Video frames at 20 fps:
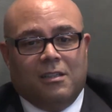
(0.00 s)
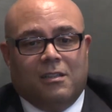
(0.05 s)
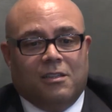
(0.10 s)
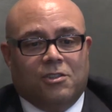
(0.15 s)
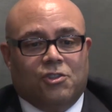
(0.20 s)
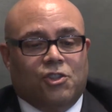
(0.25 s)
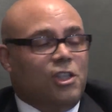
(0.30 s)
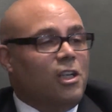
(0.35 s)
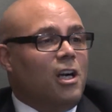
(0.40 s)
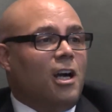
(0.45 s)

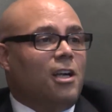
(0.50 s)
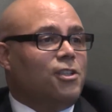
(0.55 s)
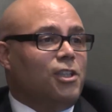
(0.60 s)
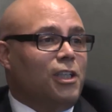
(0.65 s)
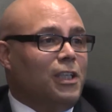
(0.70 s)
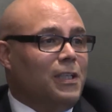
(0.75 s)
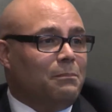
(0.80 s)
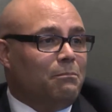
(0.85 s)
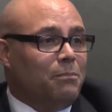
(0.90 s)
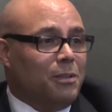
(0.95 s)
the GR
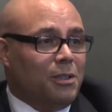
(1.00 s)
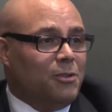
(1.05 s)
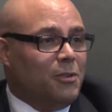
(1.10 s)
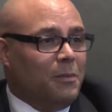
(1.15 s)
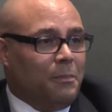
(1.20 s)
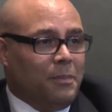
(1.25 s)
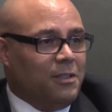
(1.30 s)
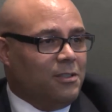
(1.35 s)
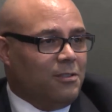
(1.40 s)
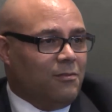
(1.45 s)
team
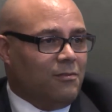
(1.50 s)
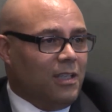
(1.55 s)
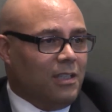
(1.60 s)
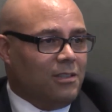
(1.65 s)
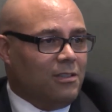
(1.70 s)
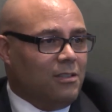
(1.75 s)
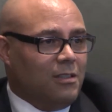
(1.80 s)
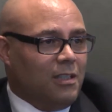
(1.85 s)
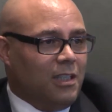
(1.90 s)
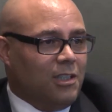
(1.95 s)
blew a piece of
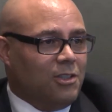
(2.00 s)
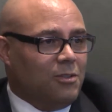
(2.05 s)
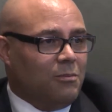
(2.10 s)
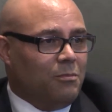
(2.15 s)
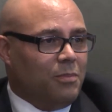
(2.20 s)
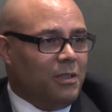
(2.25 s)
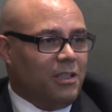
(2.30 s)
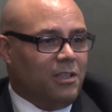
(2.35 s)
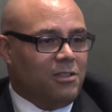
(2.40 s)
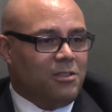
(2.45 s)

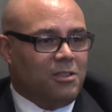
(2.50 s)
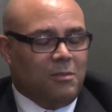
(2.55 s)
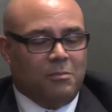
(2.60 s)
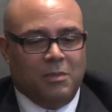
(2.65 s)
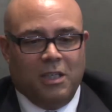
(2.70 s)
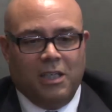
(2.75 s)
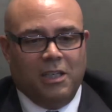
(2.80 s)
legislation, because to